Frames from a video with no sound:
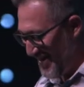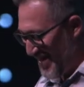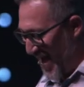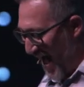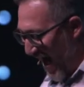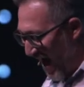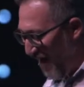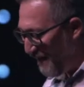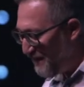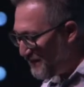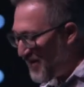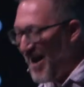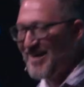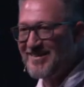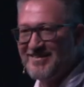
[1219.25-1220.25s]
I'll
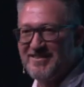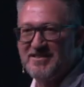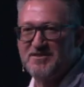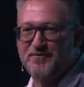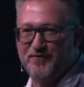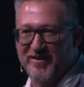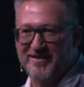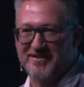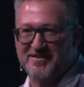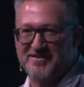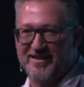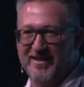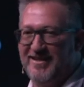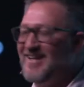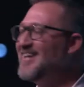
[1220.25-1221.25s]
fight this
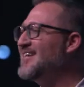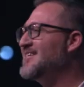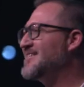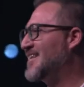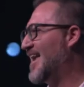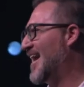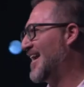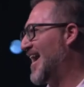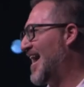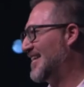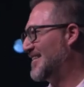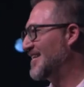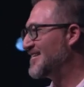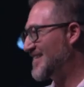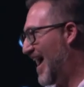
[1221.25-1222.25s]
Philistine. He didn't say, I got
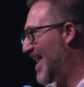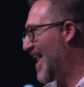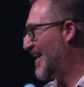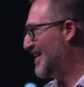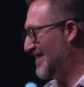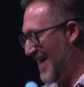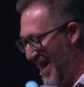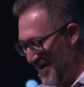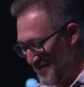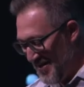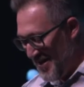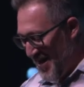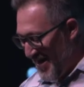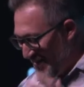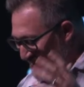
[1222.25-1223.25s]
this. I added that.
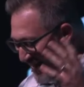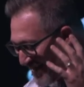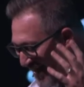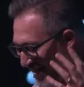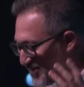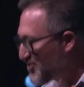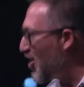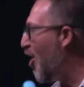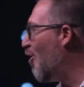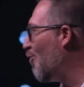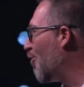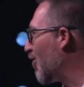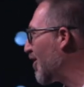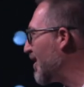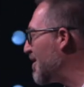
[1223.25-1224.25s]
He said, Don't
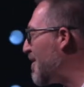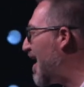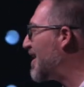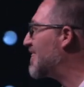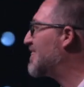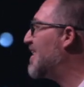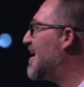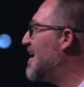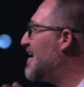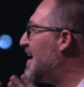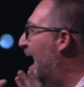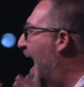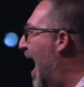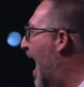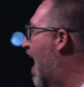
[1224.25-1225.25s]
worry about a thing.
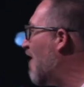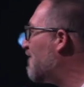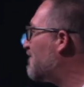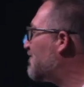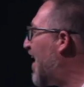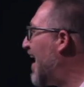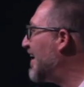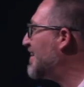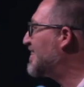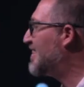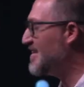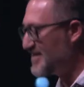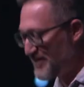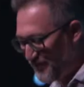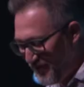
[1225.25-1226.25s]
I'll fight
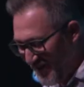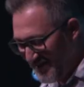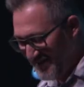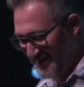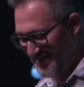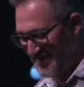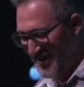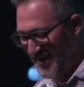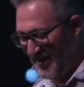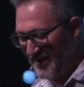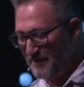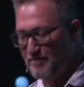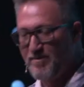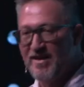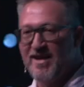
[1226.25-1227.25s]
this Philistine.